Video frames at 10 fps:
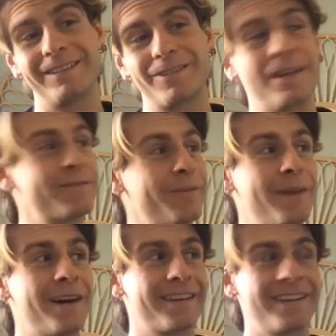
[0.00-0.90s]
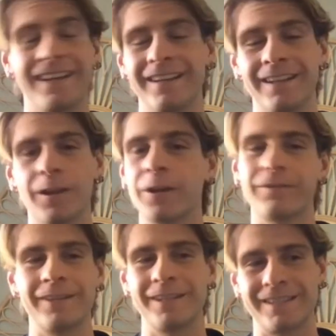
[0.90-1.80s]
transfer market, and a lot
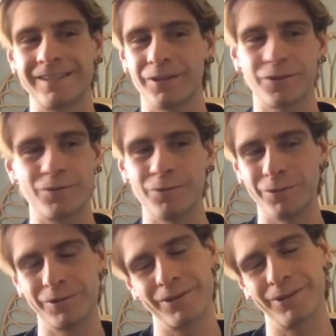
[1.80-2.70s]
of things is not true. So